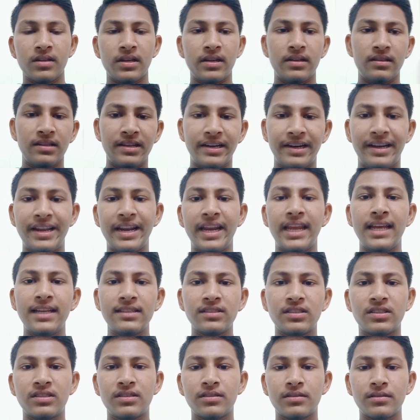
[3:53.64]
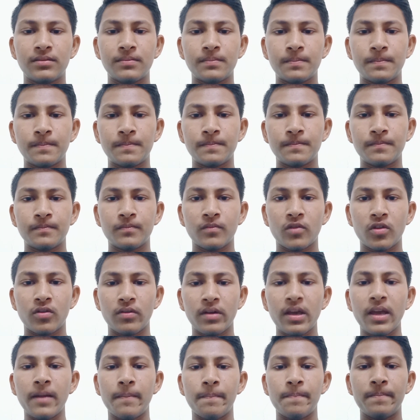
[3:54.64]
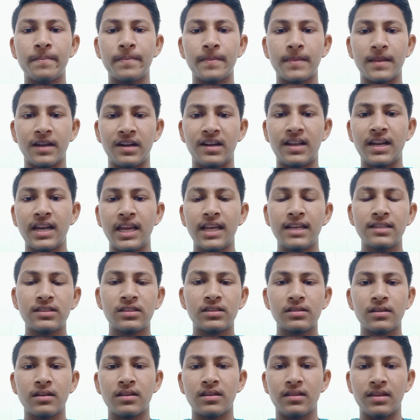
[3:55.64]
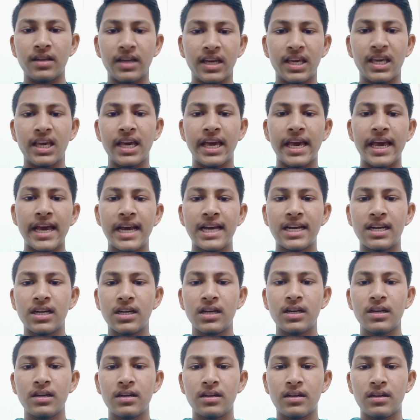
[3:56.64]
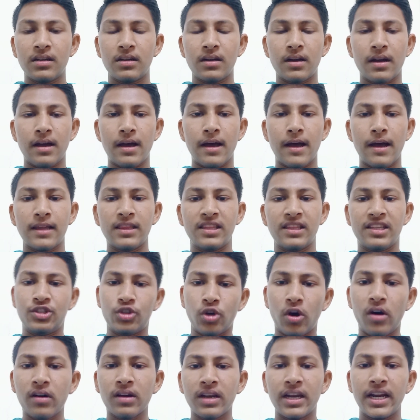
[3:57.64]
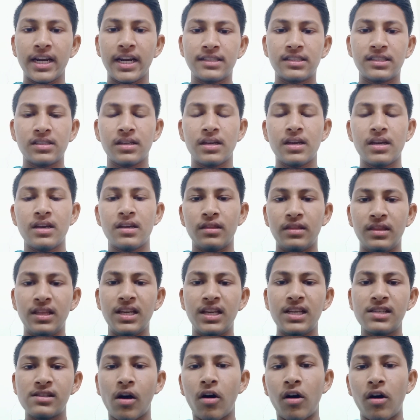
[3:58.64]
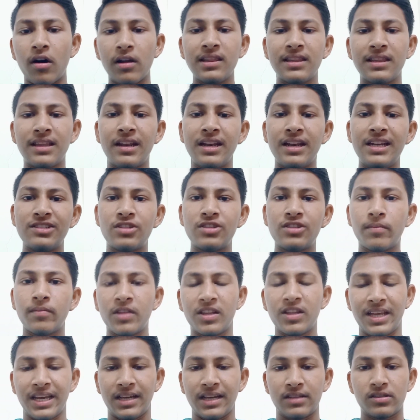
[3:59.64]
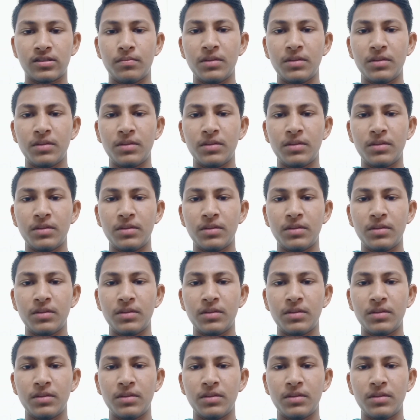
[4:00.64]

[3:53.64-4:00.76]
the drinks, okay, the drinks, the cake, the chocolates, these all the list of the things,